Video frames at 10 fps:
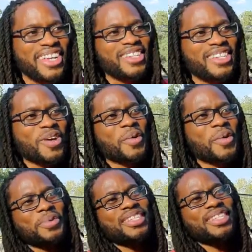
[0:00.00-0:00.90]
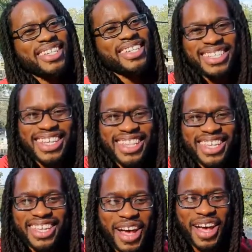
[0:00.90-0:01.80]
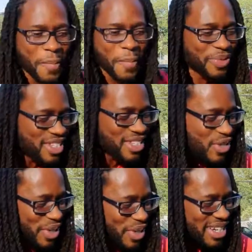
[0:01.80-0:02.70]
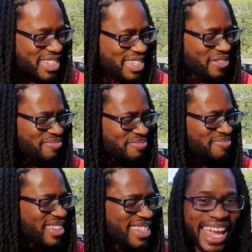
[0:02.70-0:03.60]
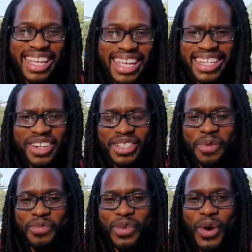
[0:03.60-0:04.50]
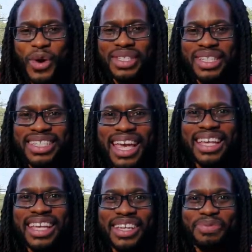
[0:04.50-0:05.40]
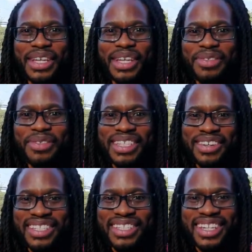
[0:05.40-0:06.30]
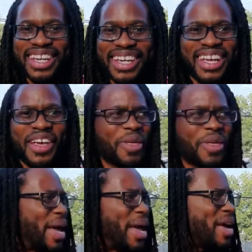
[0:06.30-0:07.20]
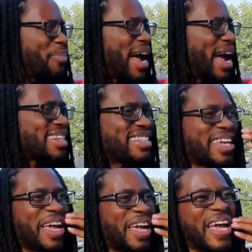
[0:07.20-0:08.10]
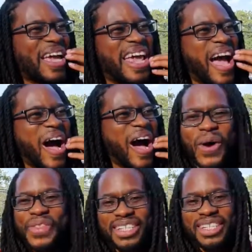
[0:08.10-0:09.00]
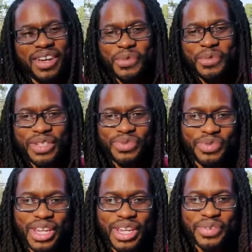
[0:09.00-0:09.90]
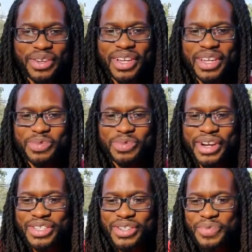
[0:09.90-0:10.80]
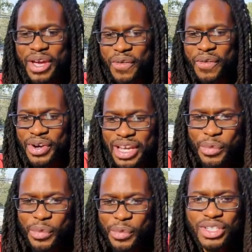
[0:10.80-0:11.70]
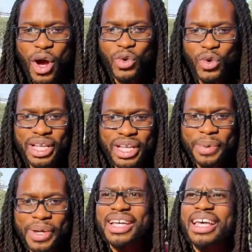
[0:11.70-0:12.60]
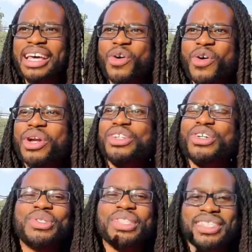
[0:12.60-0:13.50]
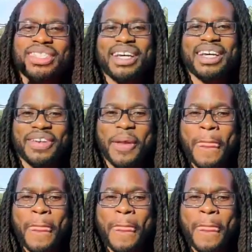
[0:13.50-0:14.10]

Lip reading: So it was just good to see the students taking leadership roles and taking themselves seriously, the band practicing and all that stuff. It was just really, really, really inspirational. Friends, I want to talk quickly because I don't want to lose the sun,